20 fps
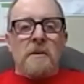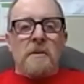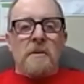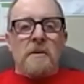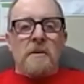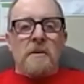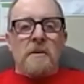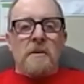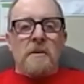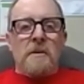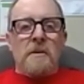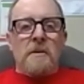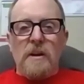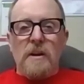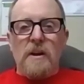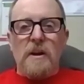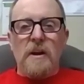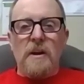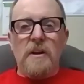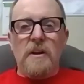
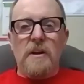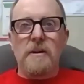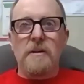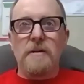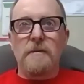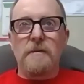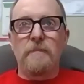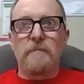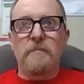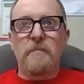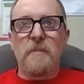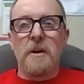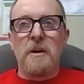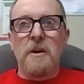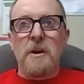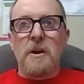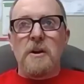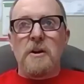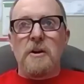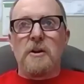Well,
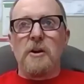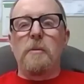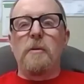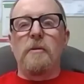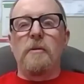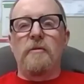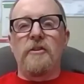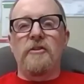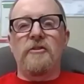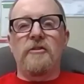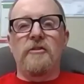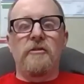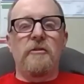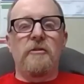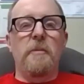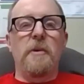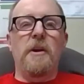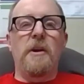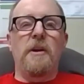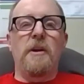global vision to
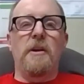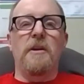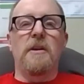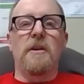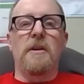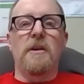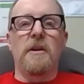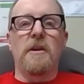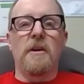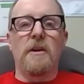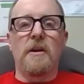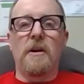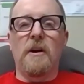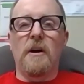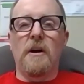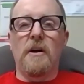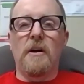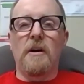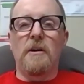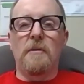me
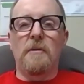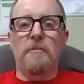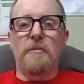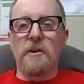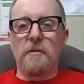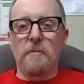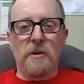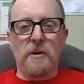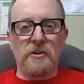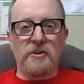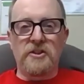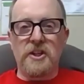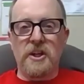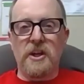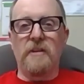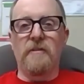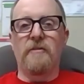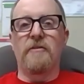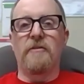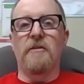uh, pretty much
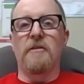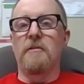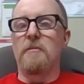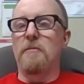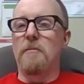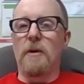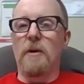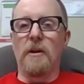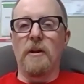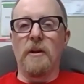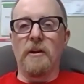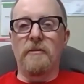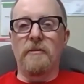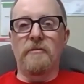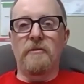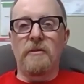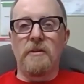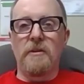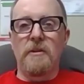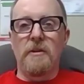saved my life,
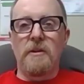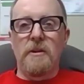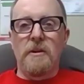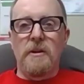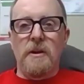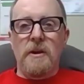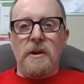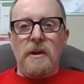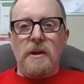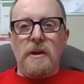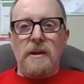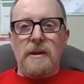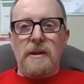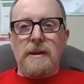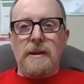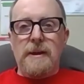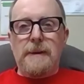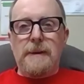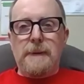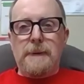
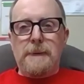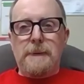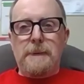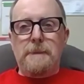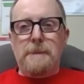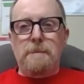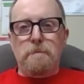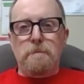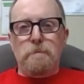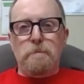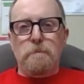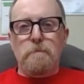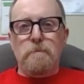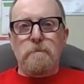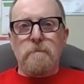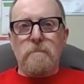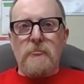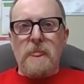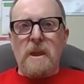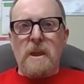and
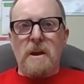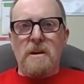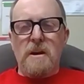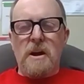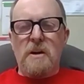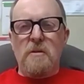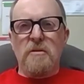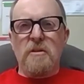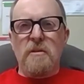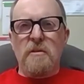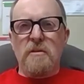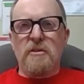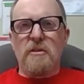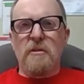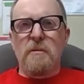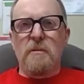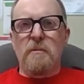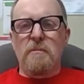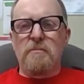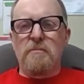I was in
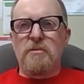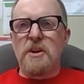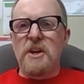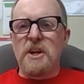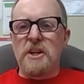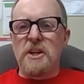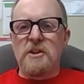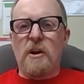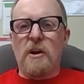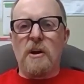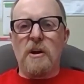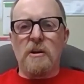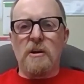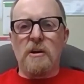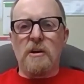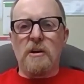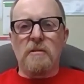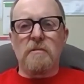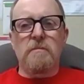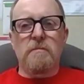some pretty dark,
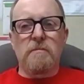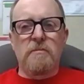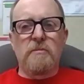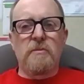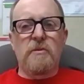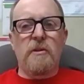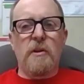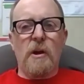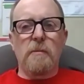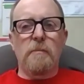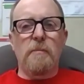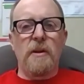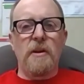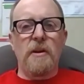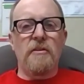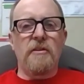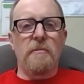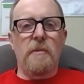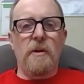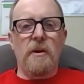dark
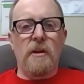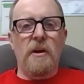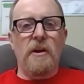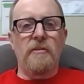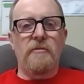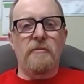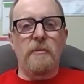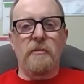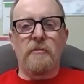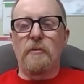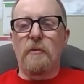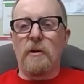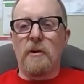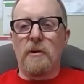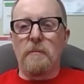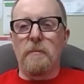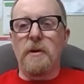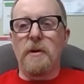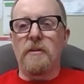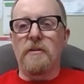place in my life before
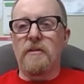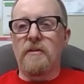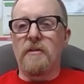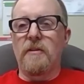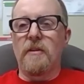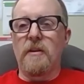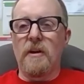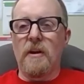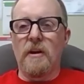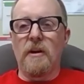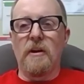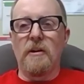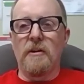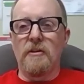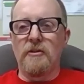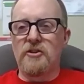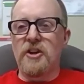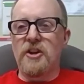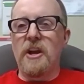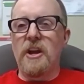I met uh,
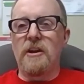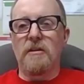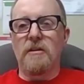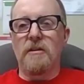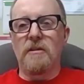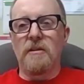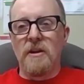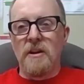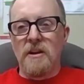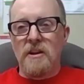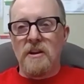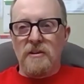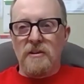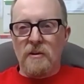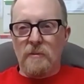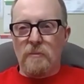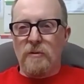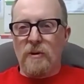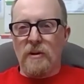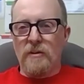Jake
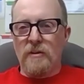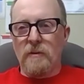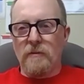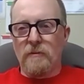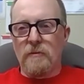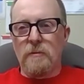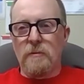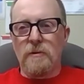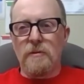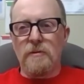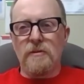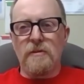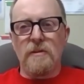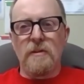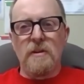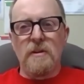your brother, of course.